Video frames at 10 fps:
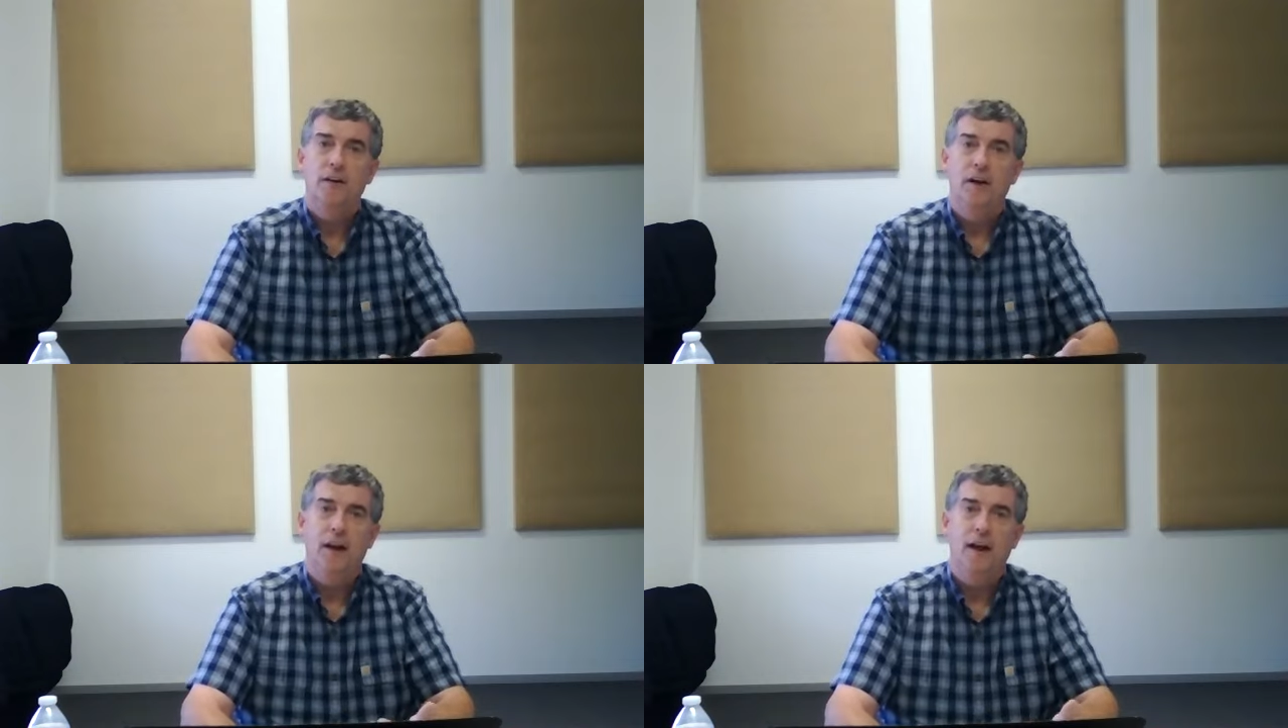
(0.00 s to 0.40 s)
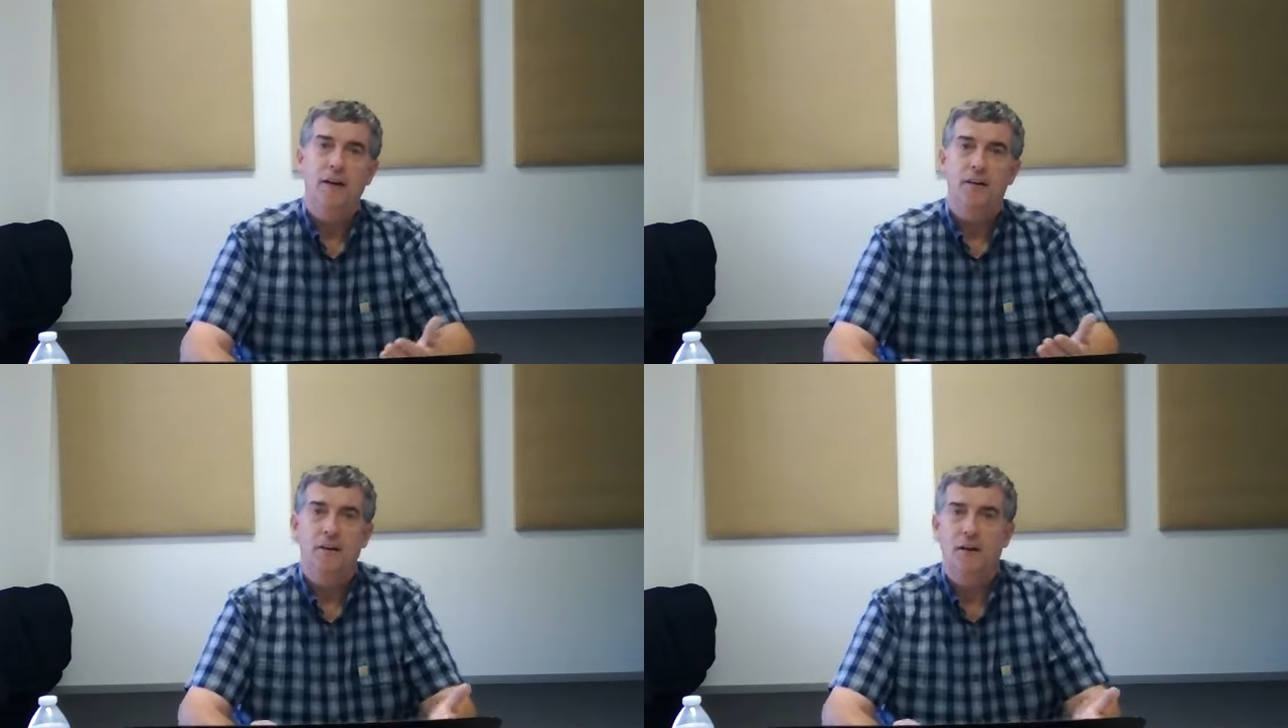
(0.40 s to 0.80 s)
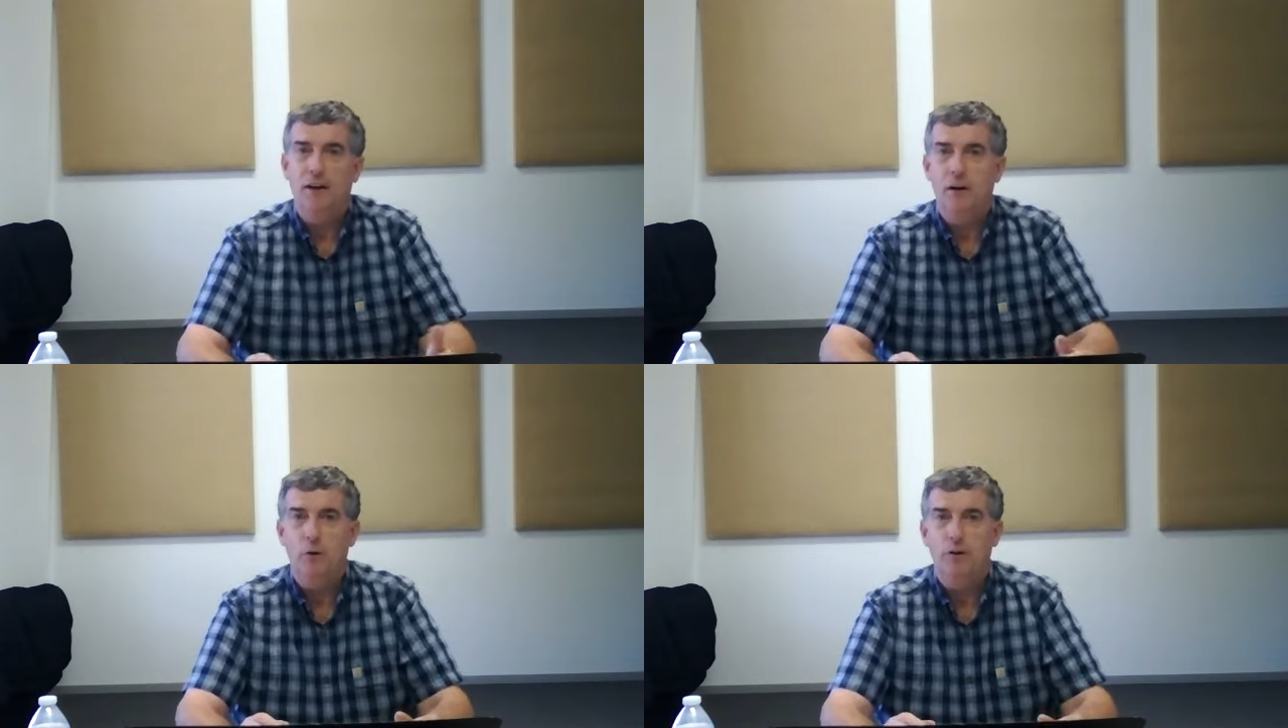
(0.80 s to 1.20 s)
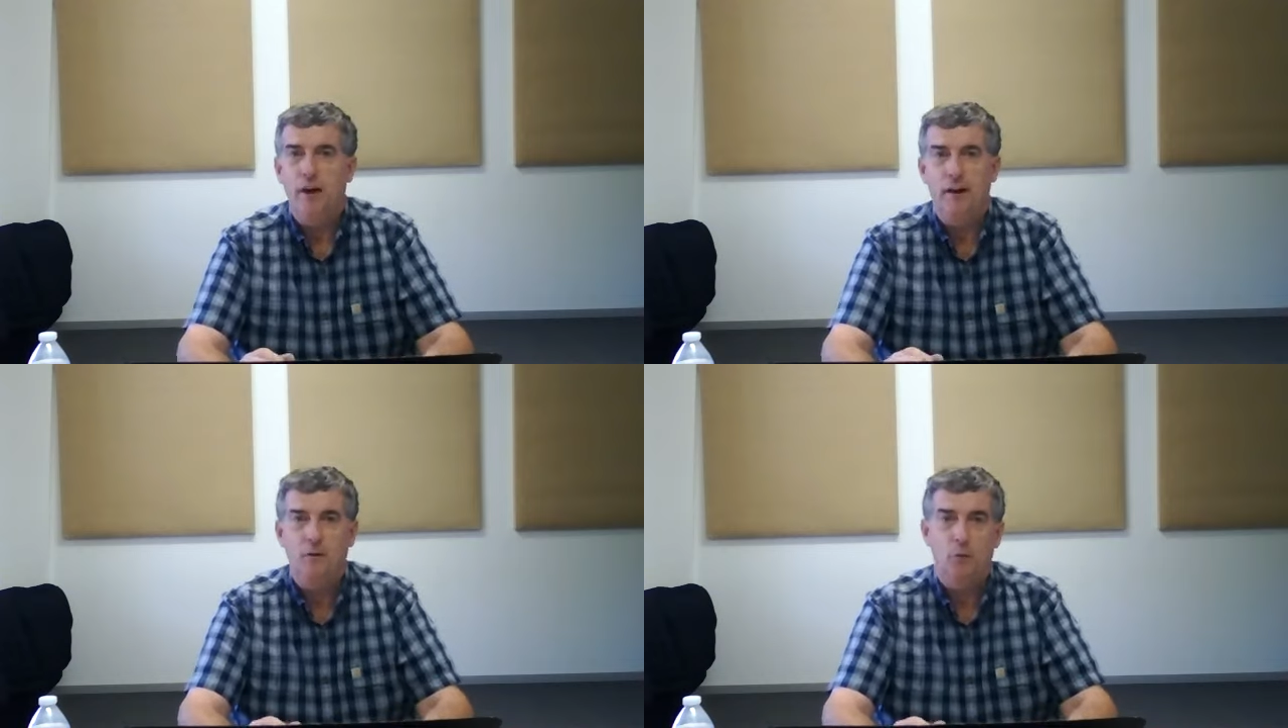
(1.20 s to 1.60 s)
And it would
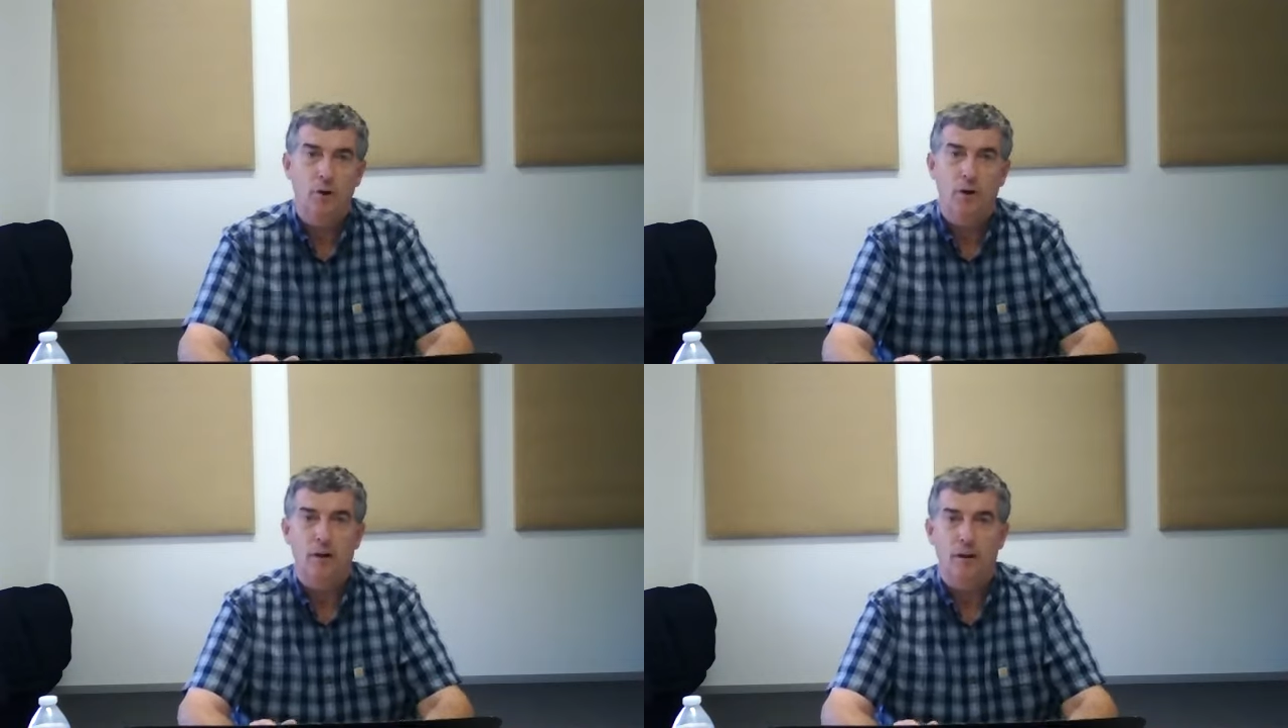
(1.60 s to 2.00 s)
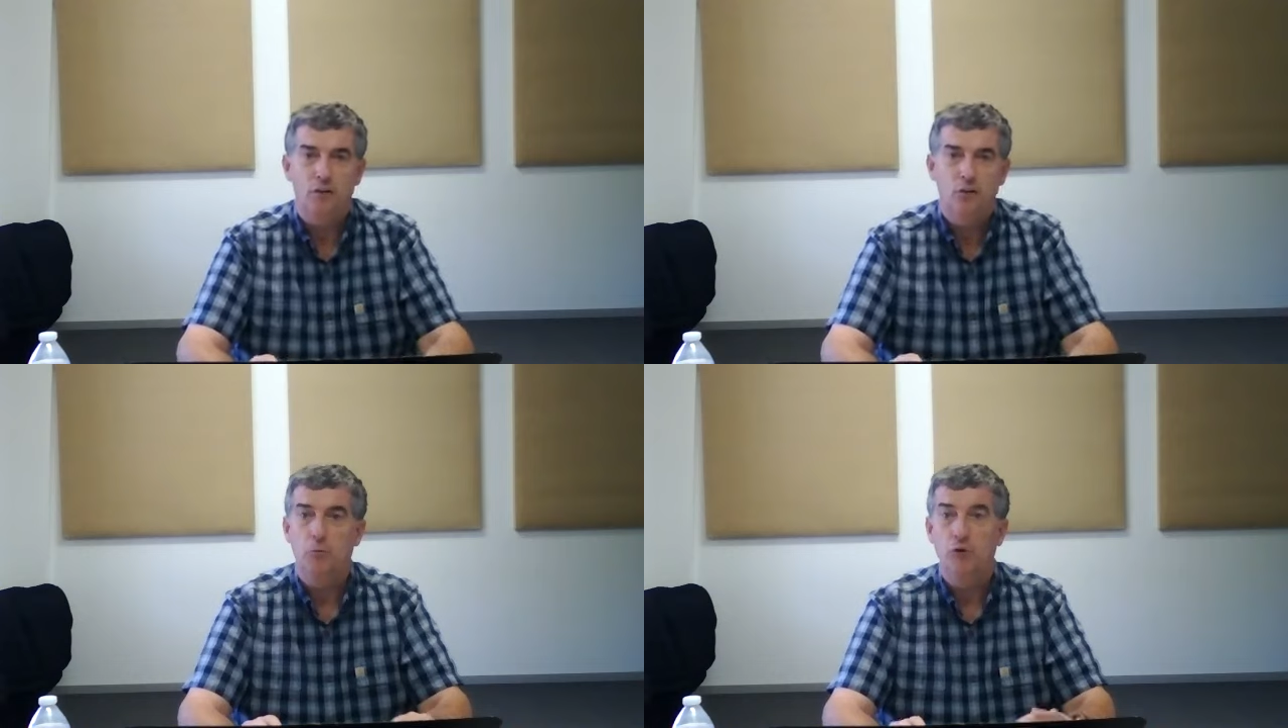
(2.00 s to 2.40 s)
take really some